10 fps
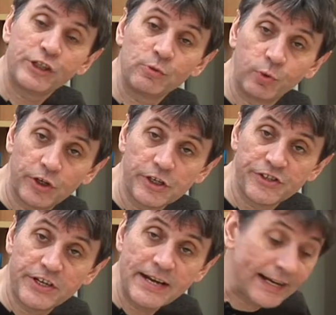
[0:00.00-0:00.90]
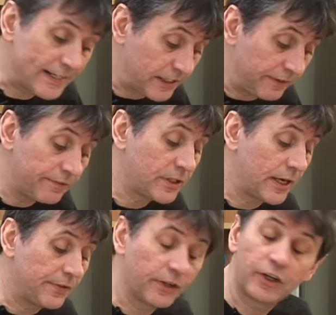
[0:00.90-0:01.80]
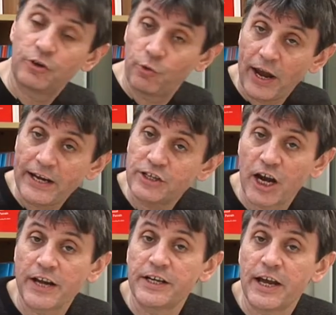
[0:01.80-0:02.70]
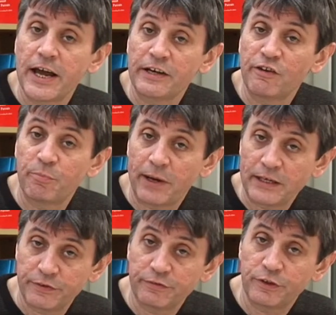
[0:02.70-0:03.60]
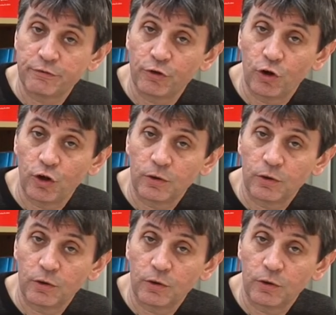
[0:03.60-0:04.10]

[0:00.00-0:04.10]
words, the negatives, in the grey shaded area of page 54.